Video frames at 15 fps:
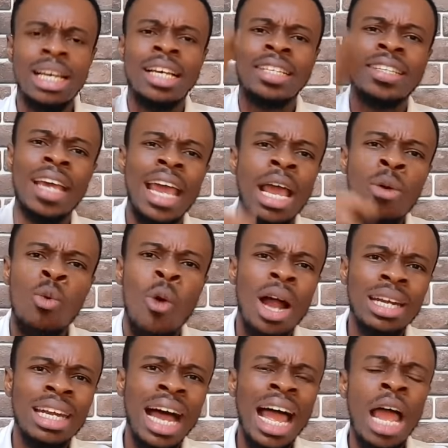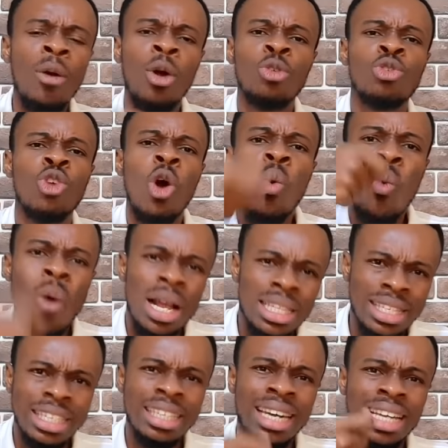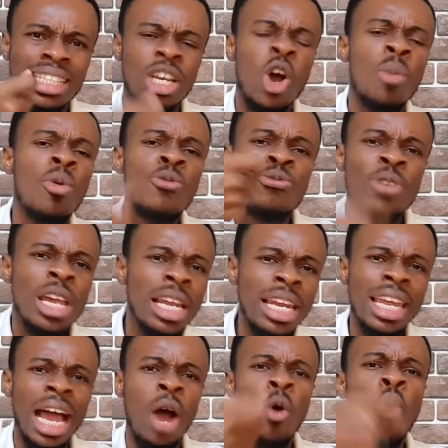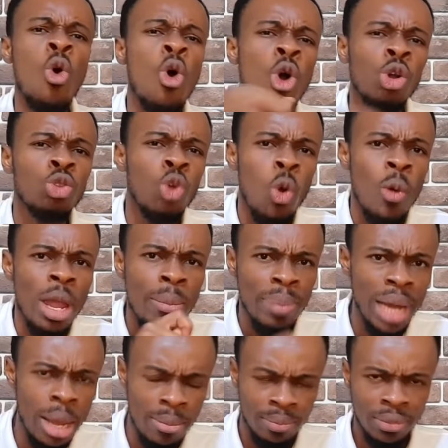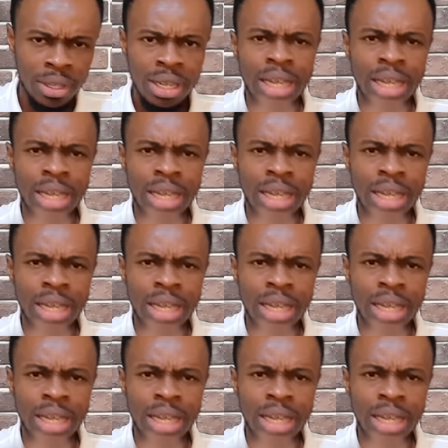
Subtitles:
Se enkwada ekotro wasi na se omu failure. Who do we blame?